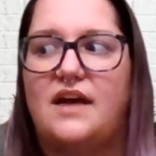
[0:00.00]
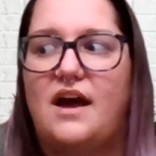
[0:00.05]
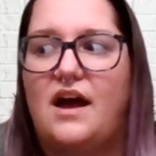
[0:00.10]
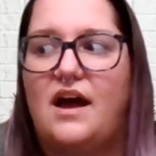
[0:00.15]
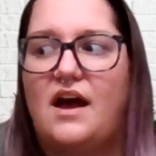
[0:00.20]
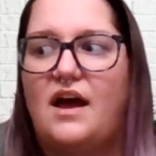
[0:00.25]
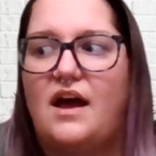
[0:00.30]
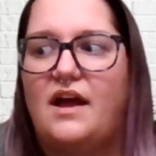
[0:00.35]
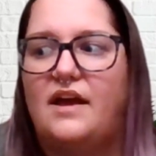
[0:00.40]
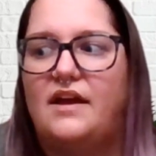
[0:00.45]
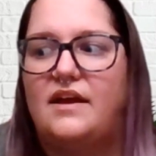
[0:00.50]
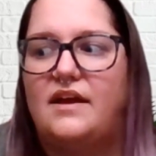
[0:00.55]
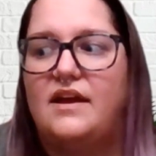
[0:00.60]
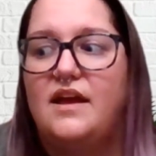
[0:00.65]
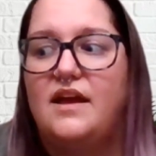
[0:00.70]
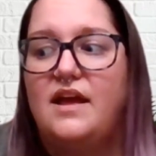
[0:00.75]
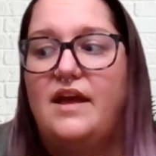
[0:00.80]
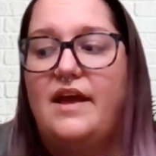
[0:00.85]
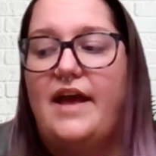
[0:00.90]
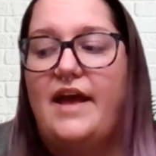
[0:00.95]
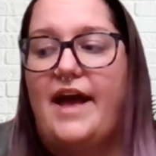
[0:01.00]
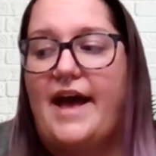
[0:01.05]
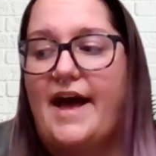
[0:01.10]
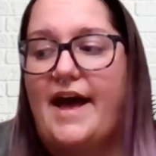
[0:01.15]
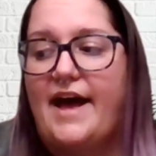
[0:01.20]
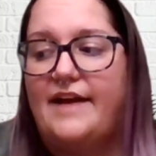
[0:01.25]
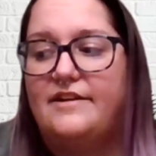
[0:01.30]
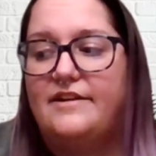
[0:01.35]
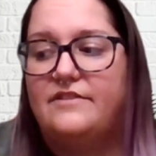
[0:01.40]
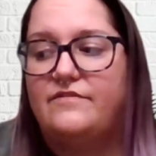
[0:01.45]
I
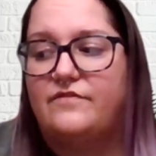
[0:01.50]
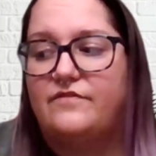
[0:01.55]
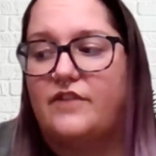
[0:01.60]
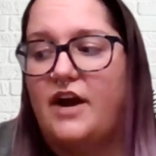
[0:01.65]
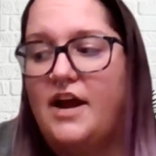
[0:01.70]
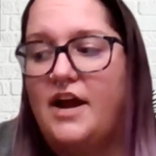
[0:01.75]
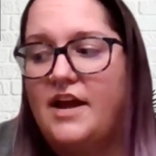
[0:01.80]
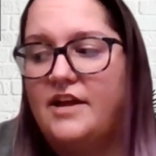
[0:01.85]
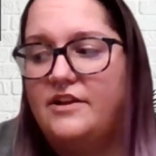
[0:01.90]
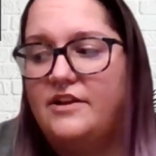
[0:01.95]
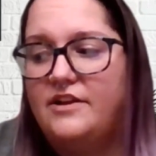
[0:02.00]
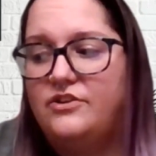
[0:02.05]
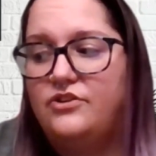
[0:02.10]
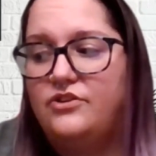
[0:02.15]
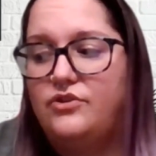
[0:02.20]
had a friend